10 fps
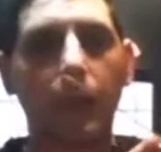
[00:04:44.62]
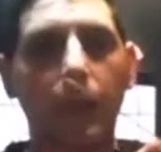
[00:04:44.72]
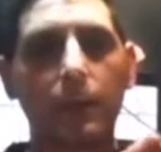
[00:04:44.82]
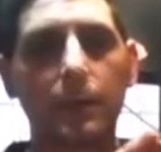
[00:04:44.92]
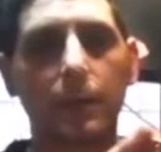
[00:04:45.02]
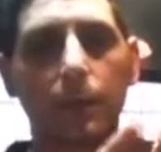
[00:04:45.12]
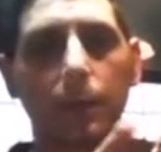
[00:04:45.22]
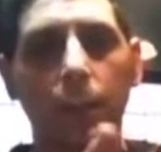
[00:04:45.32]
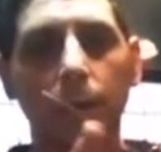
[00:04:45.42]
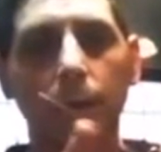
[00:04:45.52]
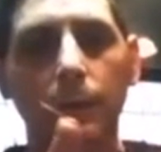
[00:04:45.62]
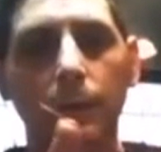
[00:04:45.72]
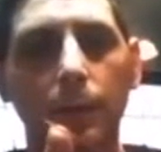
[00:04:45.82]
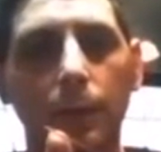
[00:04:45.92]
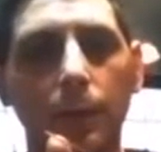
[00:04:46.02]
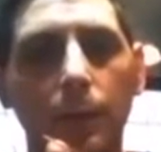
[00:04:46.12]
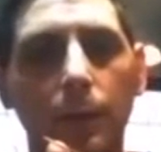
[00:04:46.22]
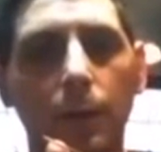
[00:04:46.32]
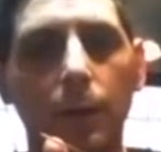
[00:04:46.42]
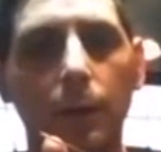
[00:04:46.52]
out the center line,
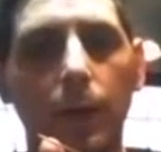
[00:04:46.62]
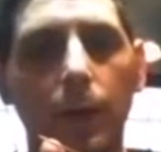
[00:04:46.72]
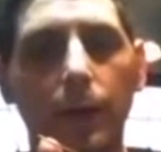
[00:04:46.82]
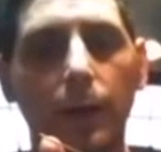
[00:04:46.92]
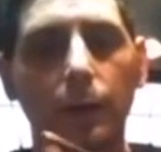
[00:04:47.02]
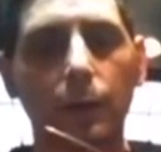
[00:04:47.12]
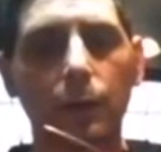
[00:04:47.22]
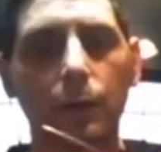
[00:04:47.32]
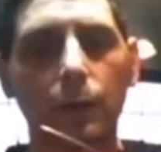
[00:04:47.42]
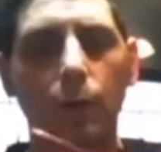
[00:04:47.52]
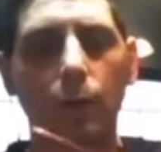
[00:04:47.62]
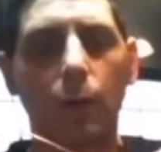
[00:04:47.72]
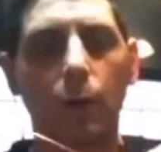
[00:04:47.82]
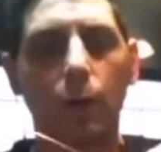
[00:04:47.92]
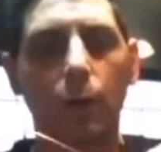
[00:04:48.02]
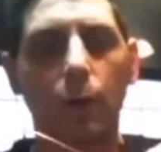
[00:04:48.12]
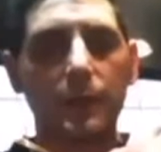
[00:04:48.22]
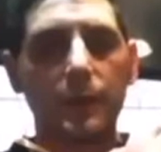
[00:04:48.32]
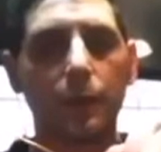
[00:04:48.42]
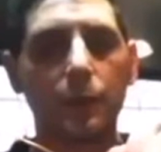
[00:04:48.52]
all the way out here. So all of this
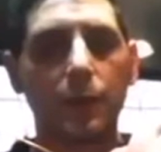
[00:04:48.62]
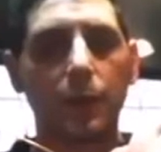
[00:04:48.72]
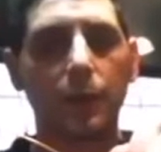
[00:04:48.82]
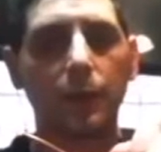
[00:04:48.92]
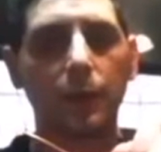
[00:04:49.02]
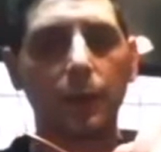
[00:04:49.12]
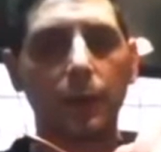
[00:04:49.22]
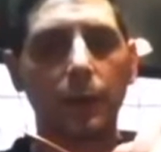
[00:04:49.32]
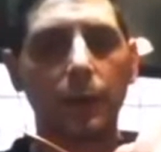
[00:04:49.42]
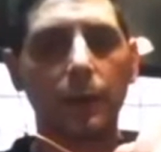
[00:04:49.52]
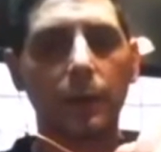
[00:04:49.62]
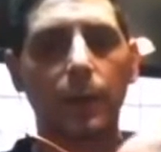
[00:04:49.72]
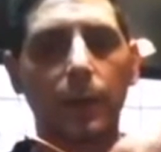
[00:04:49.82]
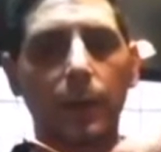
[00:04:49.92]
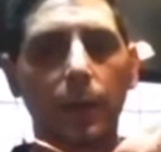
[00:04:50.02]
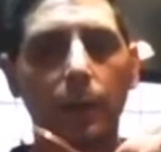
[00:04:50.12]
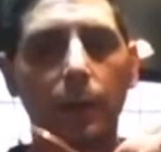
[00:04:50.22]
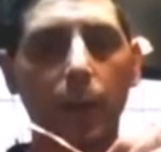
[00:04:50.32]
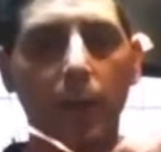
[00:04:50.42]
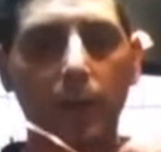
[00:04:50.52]
energy is being
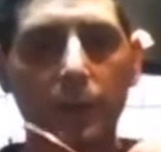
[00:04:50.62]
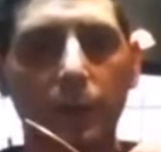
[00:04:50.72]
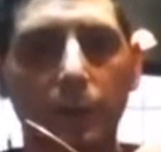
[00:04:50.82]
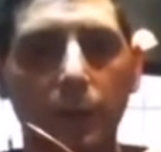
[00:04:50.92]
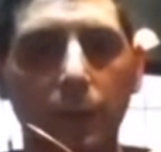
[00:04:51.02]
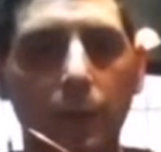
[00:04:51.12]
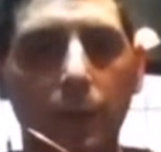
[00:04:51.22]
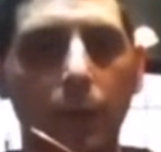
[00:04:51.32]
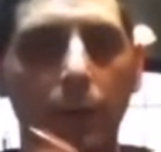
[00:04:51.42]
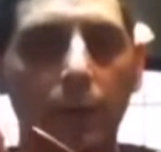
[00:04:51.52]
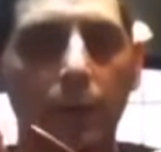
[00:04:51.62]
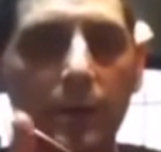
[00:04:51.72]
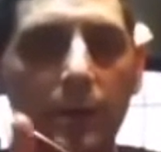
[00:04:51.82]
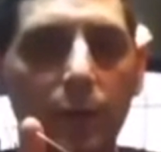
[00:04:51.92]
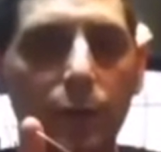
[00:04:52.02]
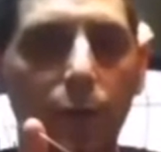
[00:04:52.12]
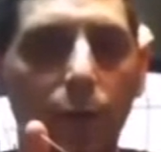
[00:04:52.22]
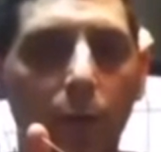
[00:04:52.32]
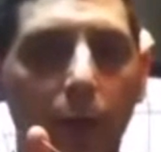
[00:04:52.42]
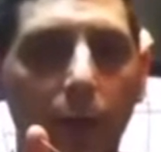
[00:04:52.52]
compressed on that central
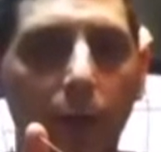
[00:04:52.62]
wire.